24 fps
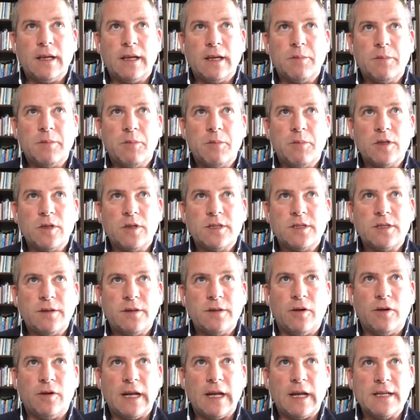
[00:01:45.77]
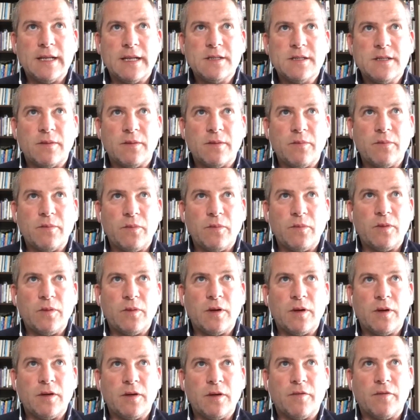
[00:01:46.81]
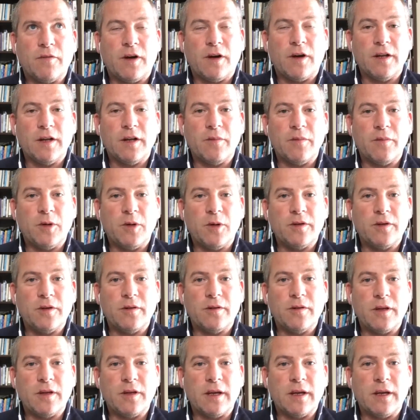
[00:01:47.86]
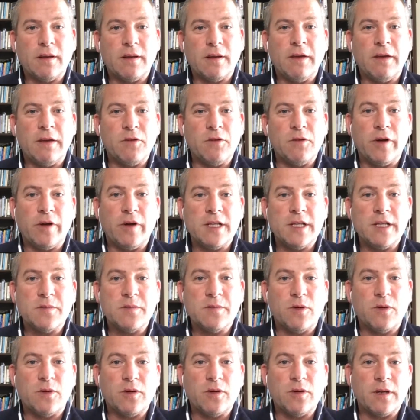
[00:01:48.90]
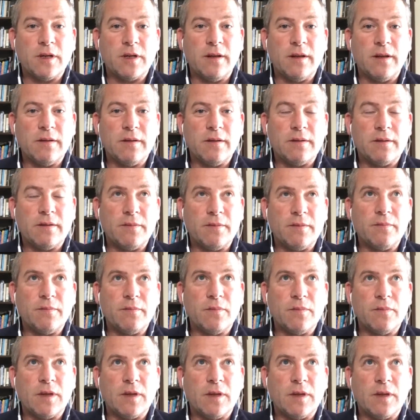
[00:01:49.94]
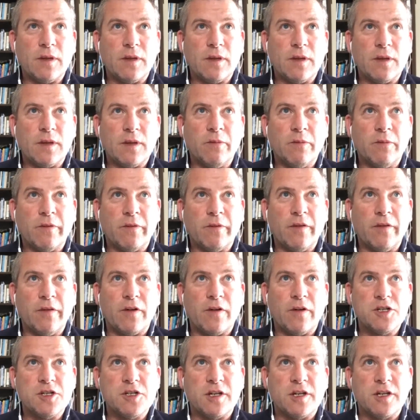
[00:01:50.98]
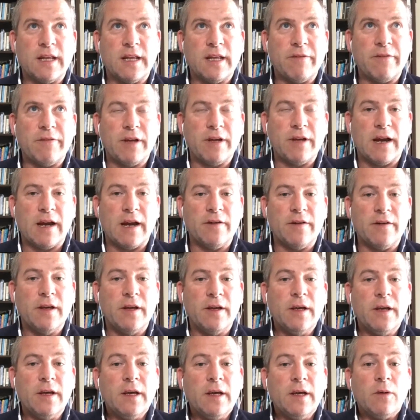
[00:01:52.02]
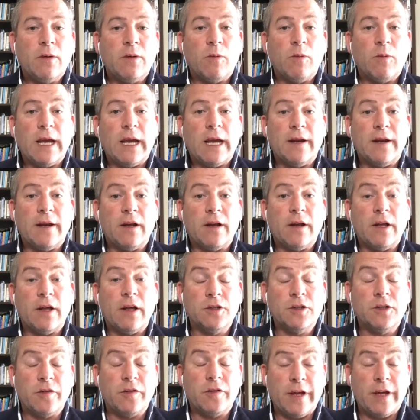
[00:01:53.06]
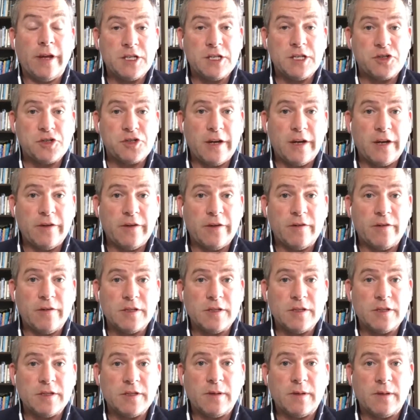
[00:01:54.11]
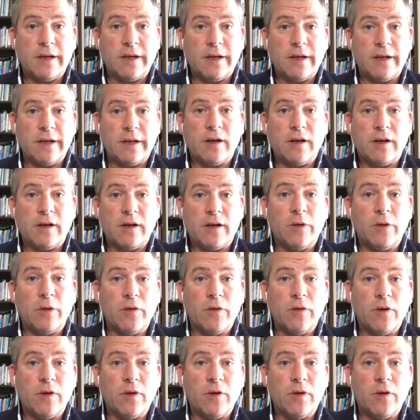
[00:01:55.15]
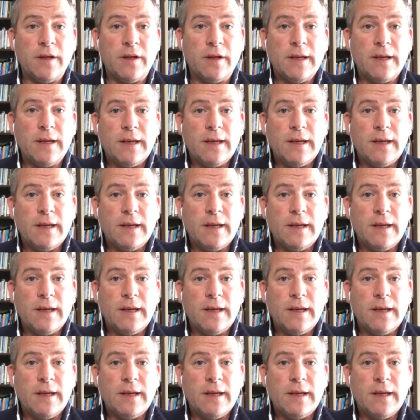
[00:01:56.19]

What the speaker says: think like most young lads, your father and mother, they give you great support, and we're very fortunate in that regard. We had an underage trainer as well, a guy called Liam O'Rohan.